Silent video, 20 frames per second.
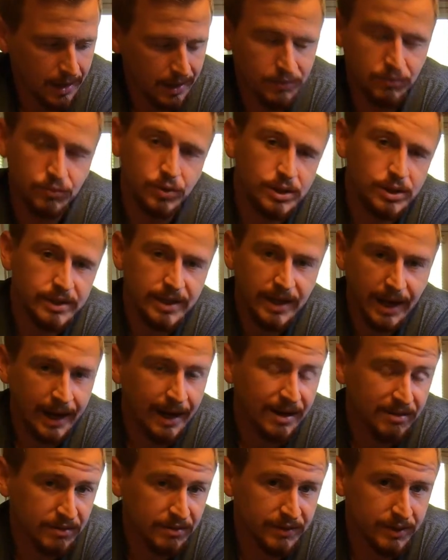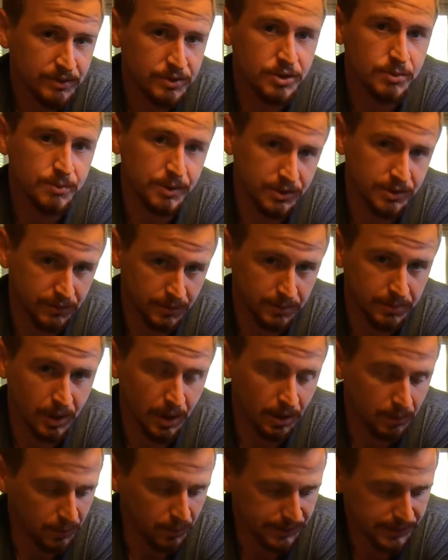Really, I haven't found too much of a
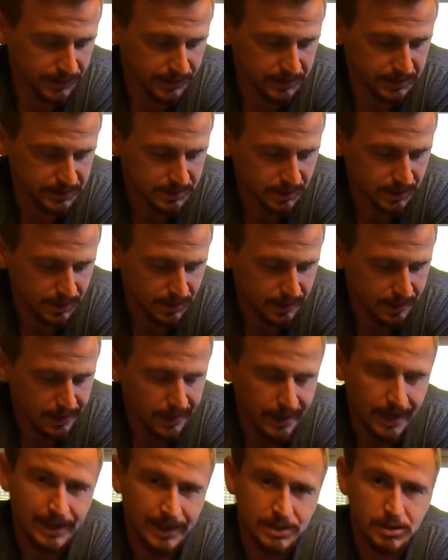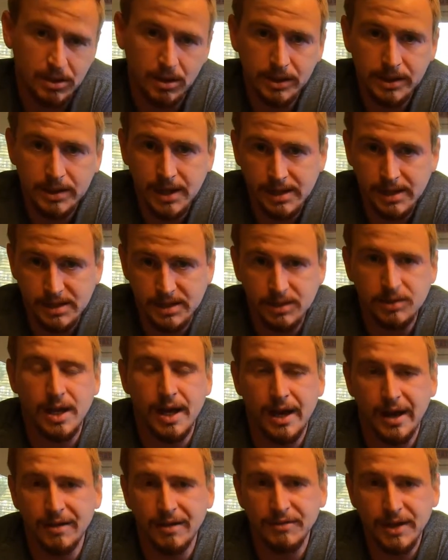problem with this. As long as I still
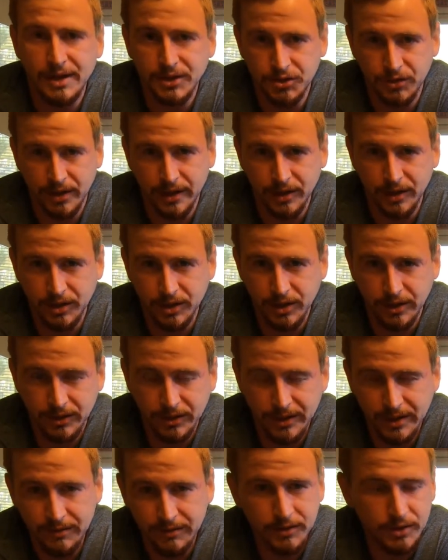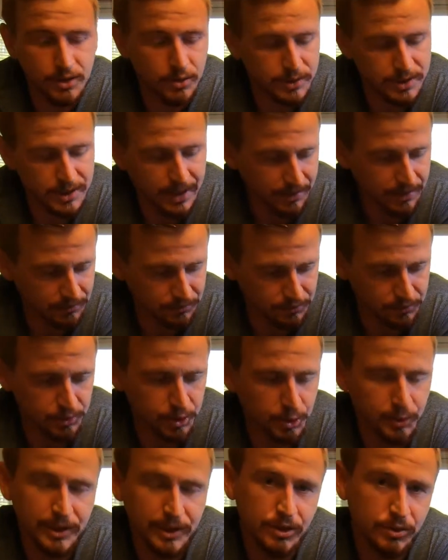have that drainage layer, even though it's kind of
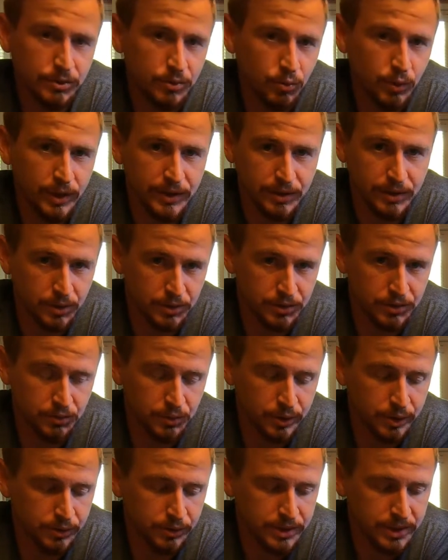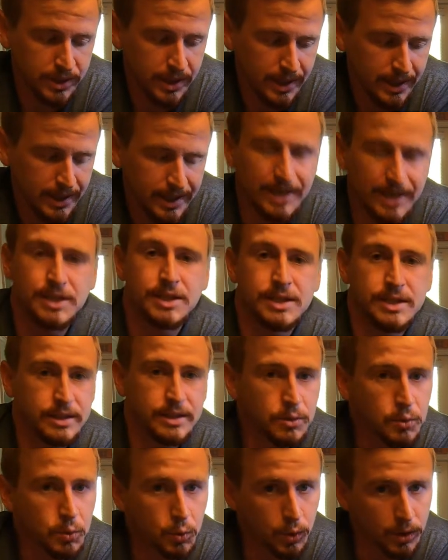ruined with those roots, it
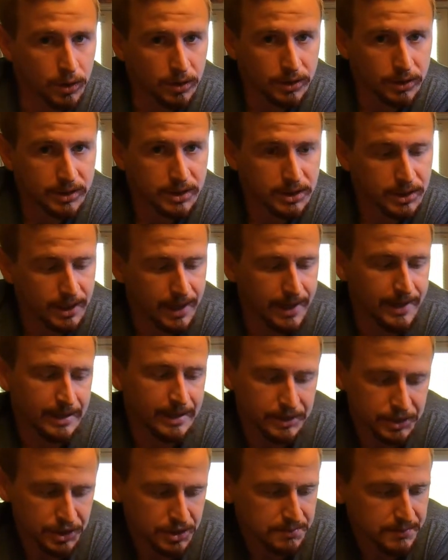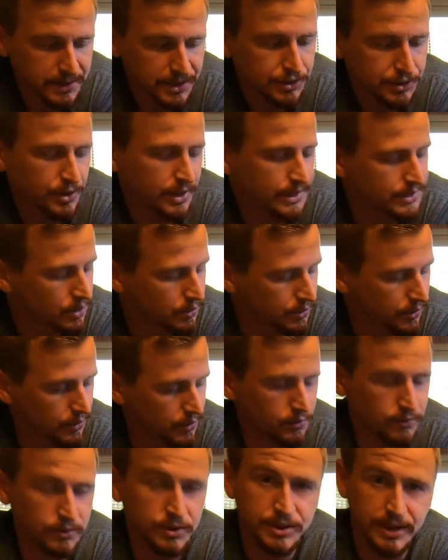still works, and I just make sure I don't
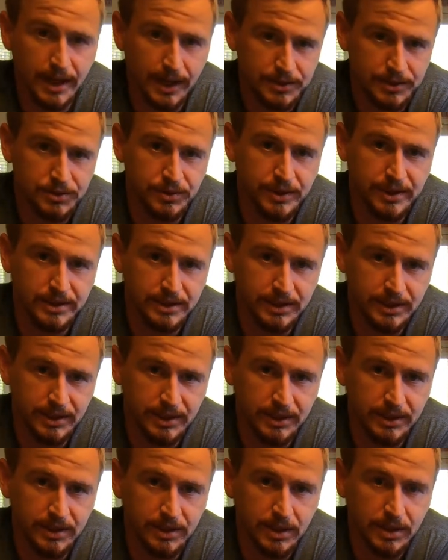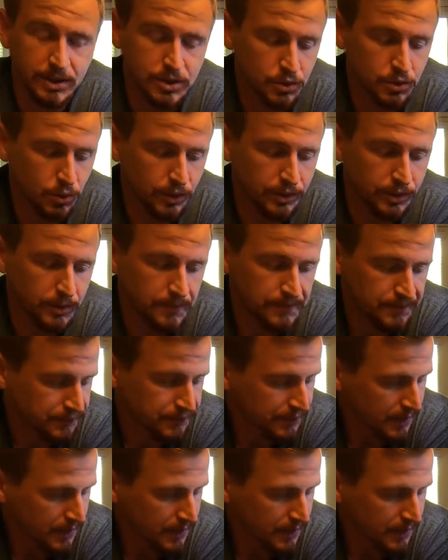oversaturate the soil.